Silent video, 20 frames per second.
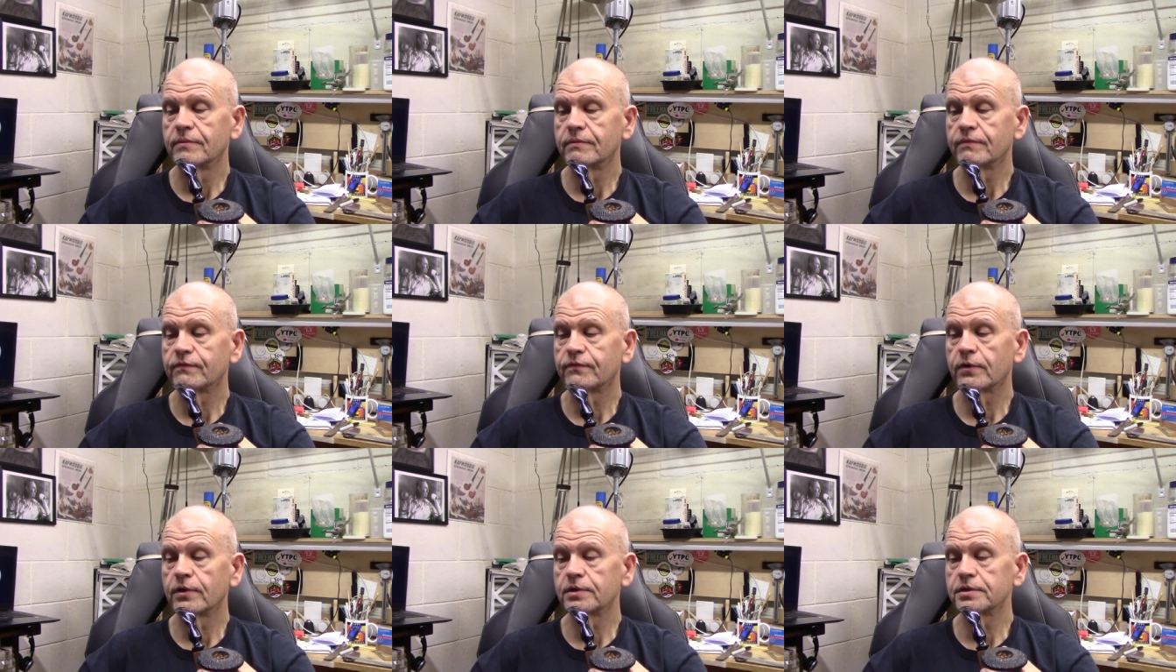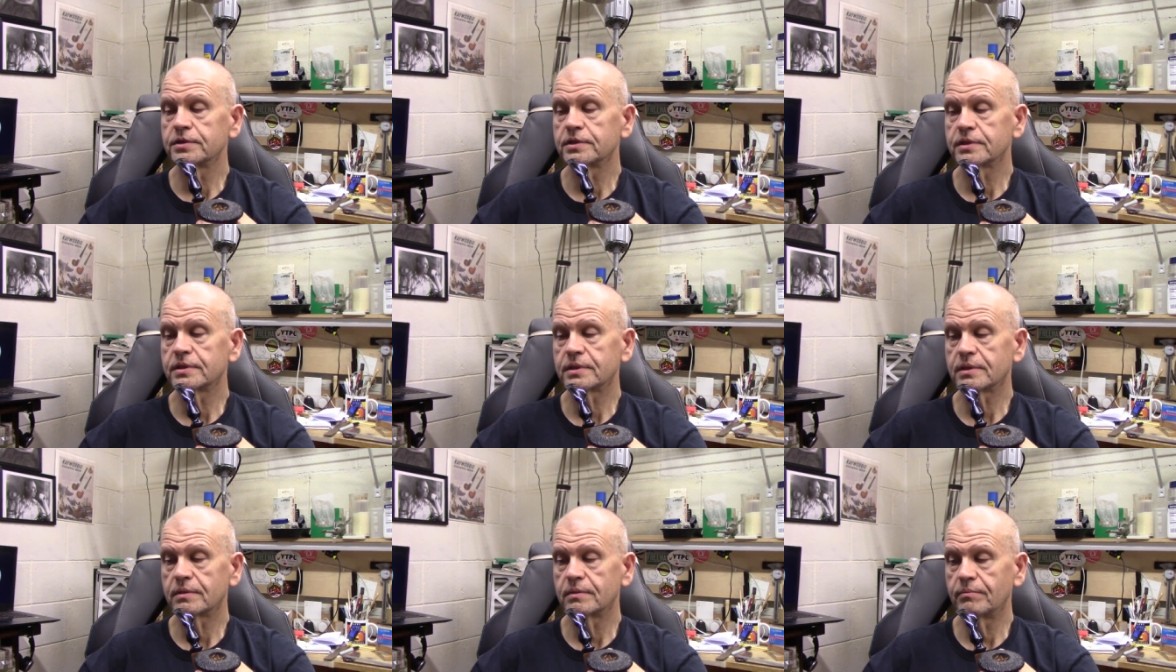
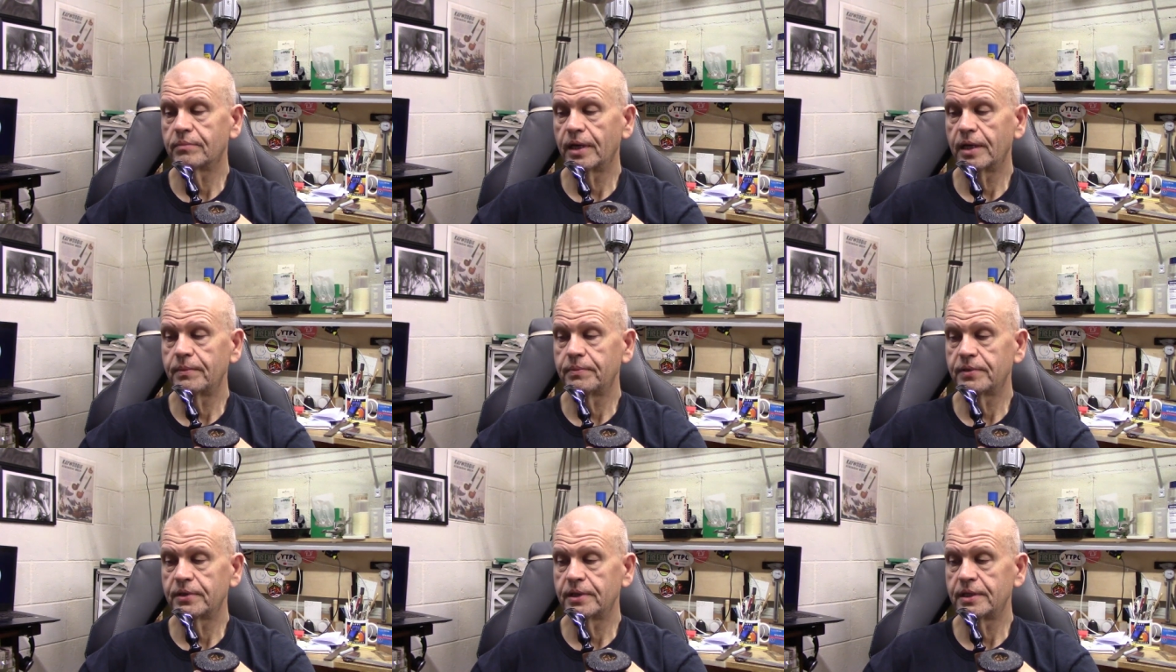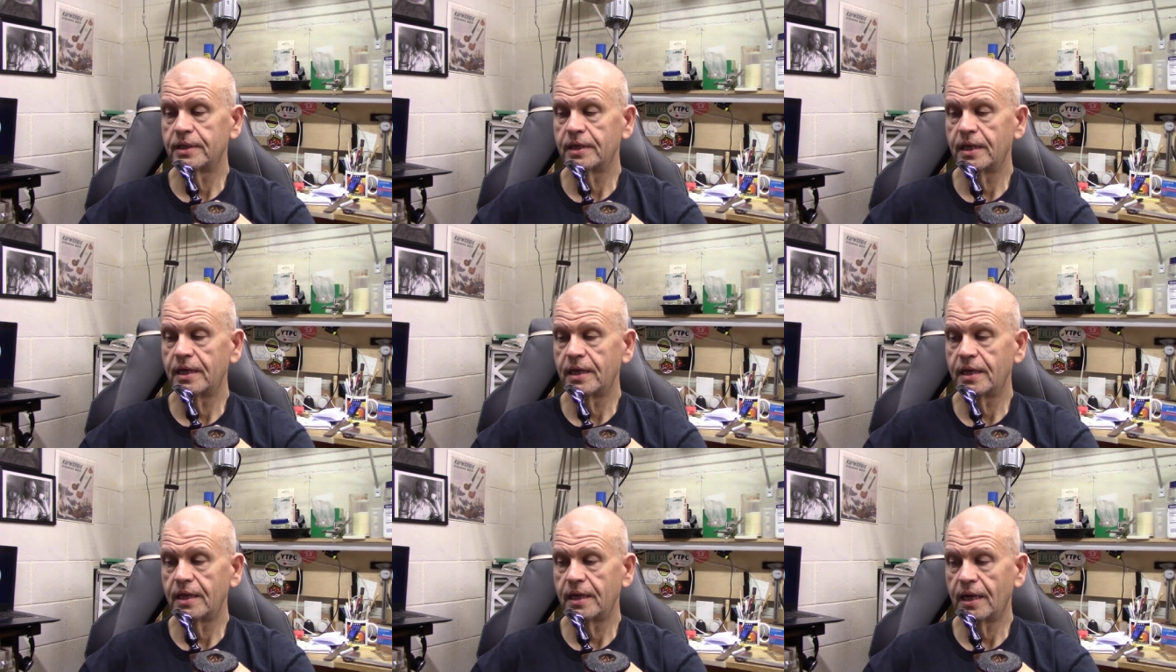First pipe of the
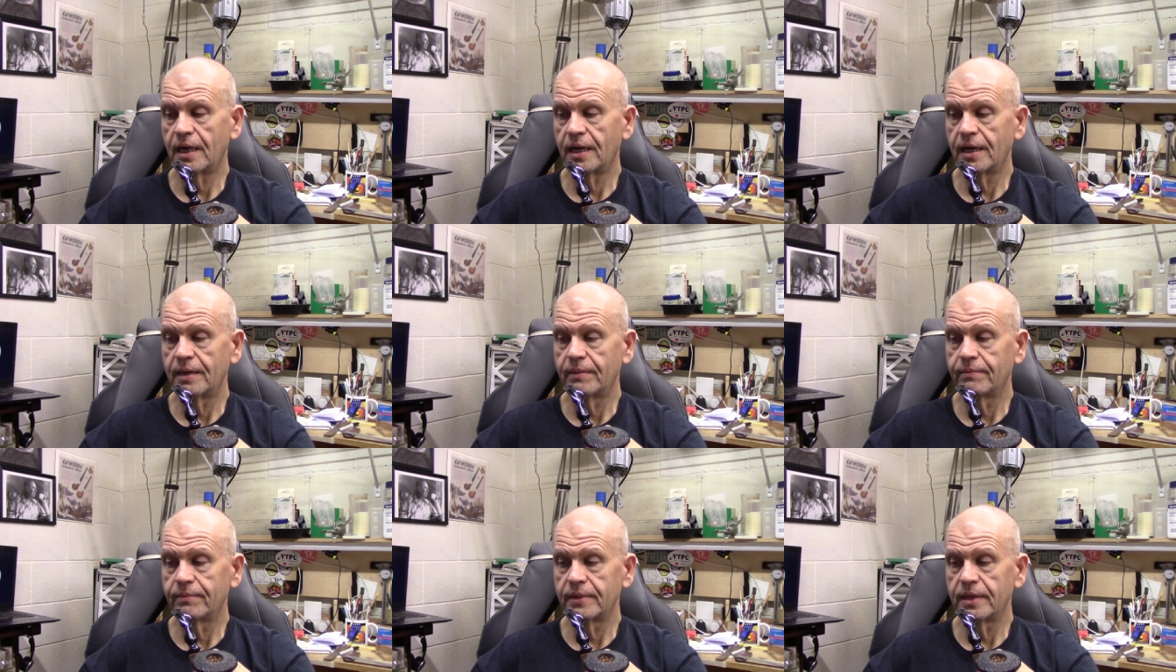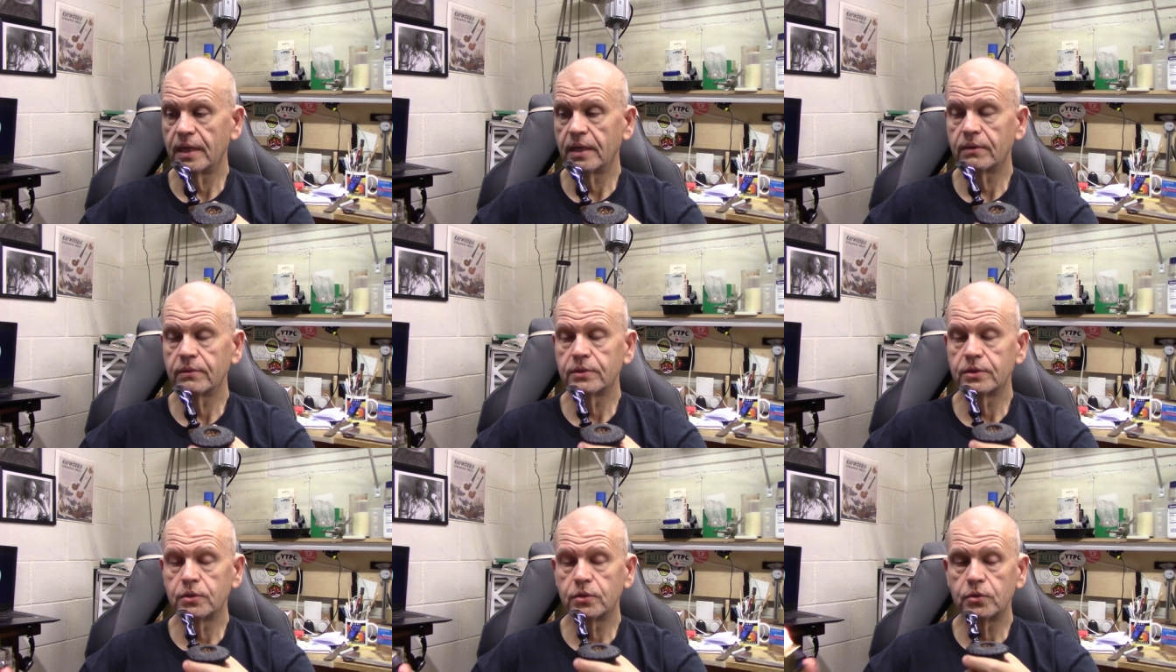day. I am
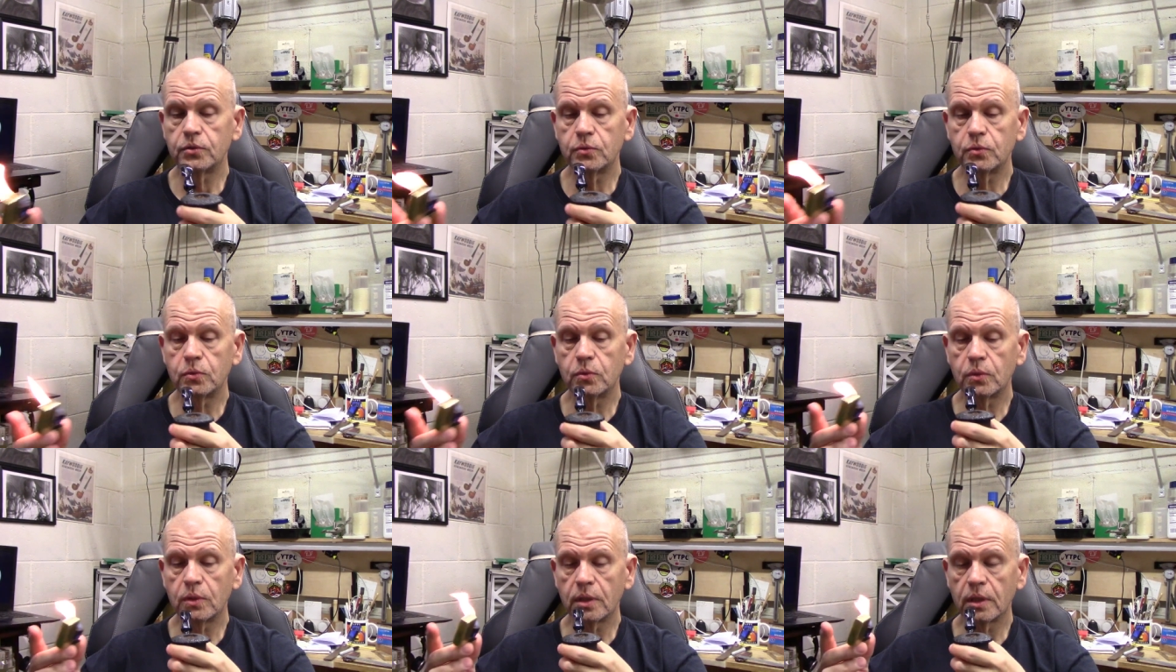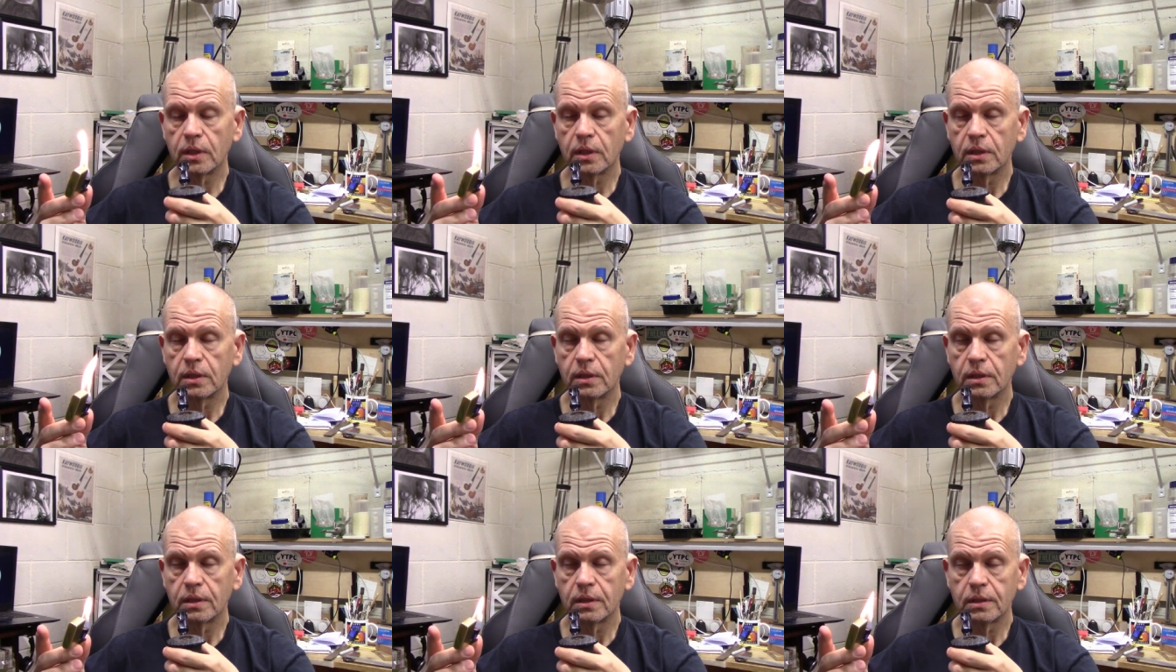down to
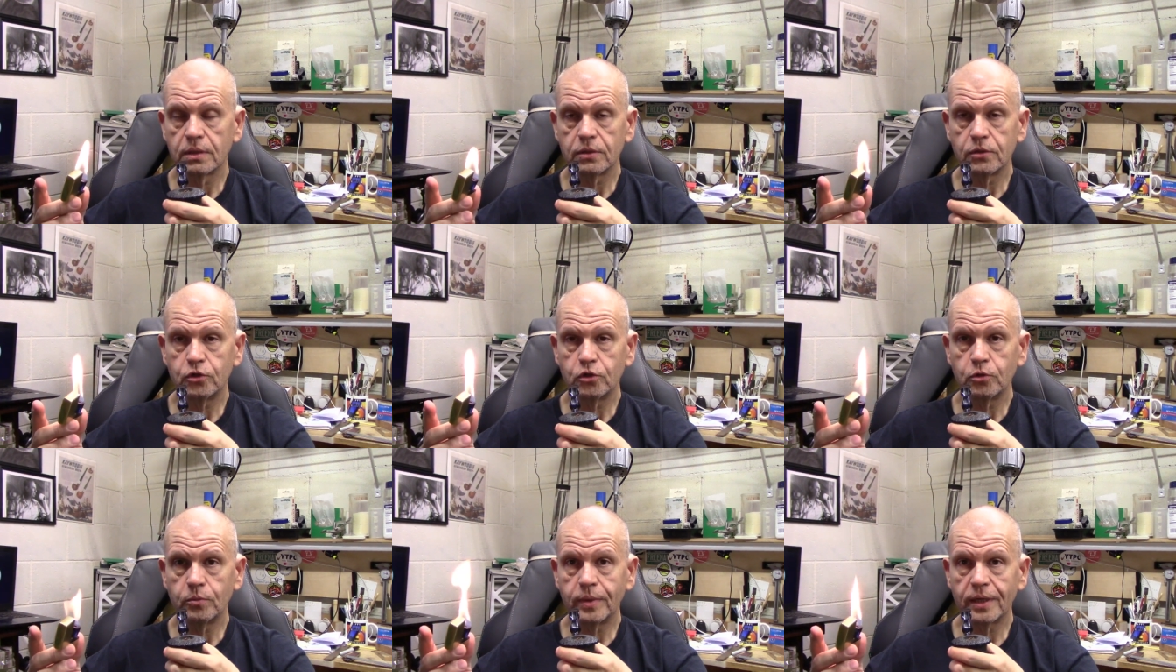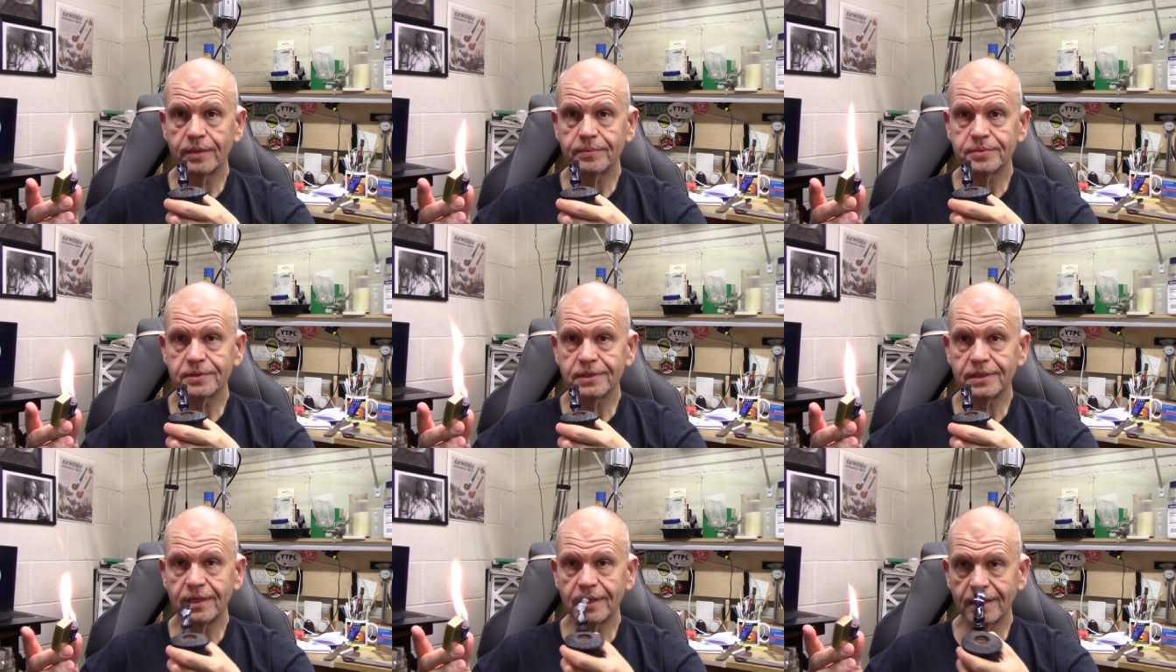two
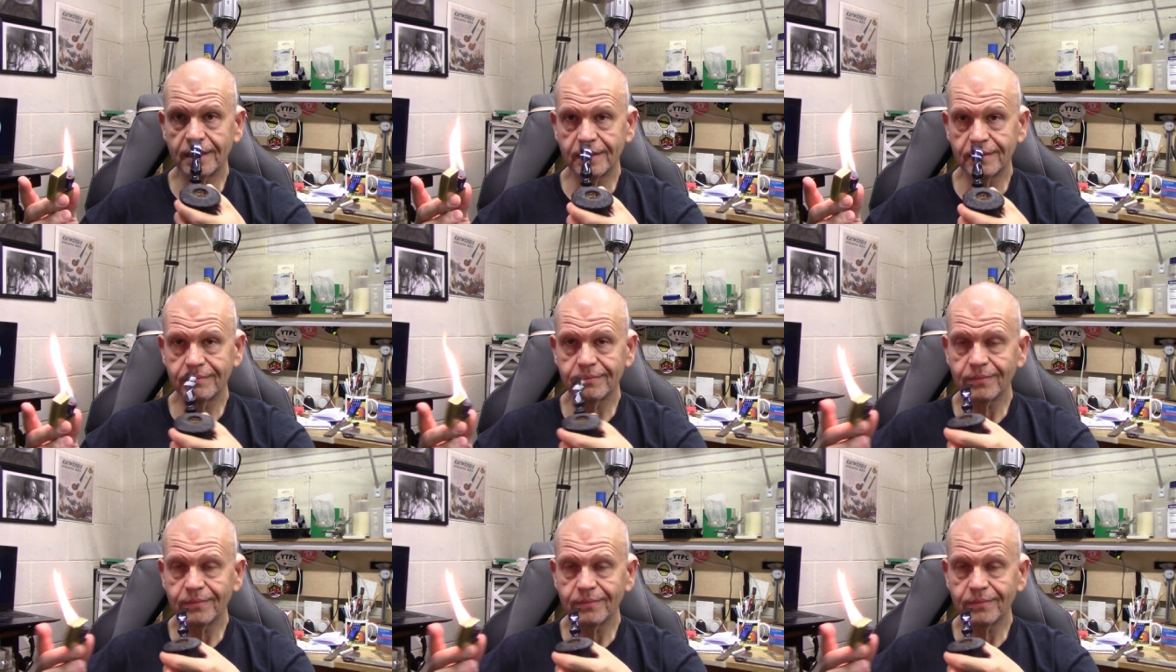pipes a day.